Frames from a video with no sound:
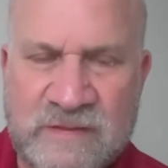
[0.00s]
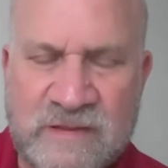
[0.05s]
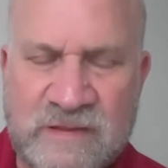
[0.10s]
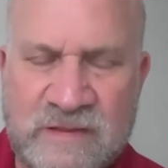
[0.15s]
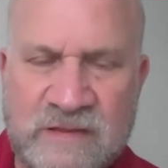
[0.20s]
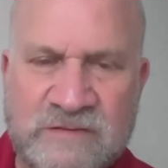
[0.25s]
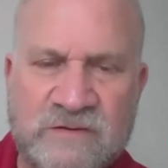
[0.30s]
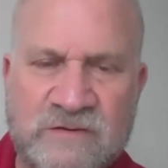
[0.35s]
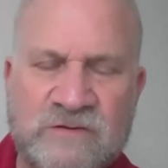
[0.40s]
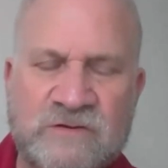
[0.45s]

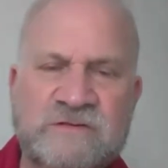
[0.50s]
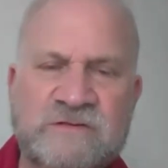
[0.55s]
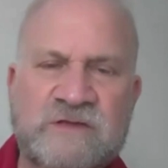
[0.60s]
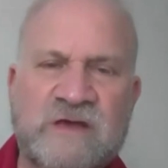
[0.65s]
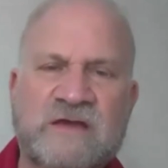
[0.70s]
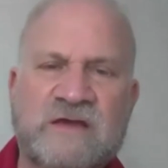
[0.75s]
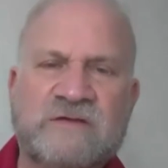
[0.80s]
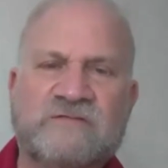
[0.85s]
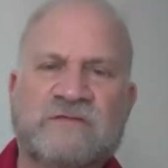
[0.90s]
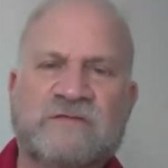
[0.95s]
it's a good
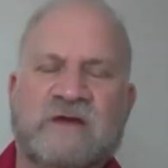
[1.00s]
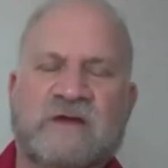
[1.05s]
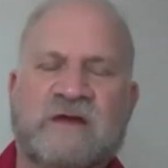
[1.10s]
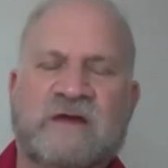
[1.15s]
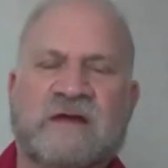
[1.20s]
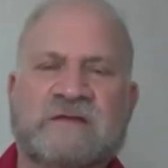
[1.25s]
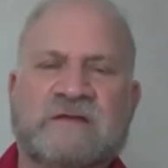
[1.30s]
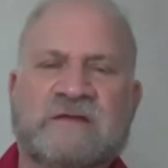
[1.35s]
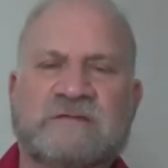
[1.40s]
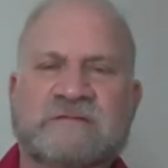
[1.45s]
day for
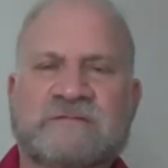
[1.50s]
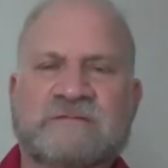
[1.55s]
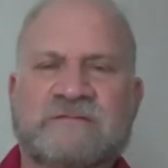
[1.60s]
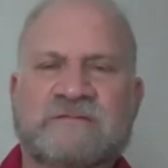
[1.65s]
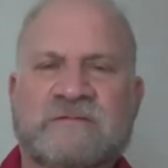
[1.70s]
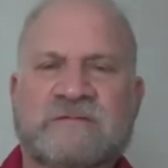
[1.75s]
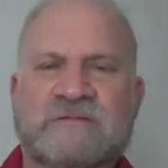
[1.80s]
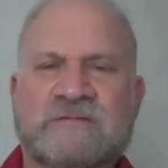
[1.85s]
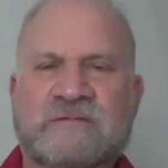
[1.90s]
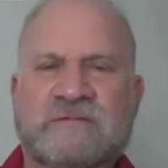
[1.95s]
that.
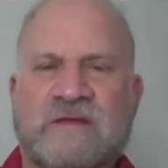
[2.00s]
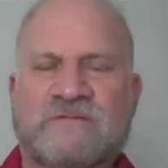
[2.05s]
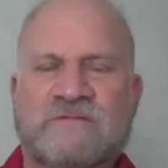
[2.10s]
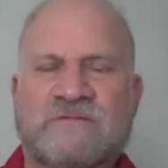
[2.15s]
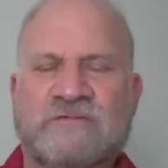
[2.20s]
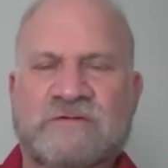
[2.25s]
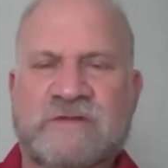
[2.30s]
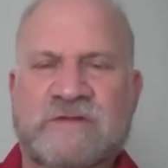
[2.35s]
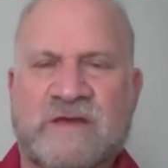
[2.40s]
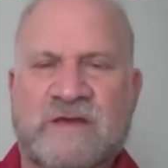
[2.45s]

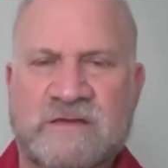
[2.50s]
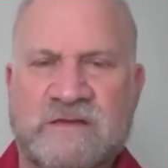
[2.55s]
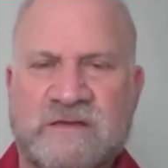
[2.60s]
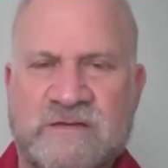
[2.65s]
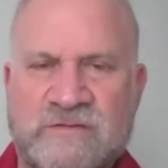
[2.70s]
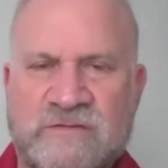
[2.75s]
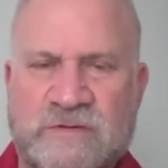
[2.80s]
Every day is,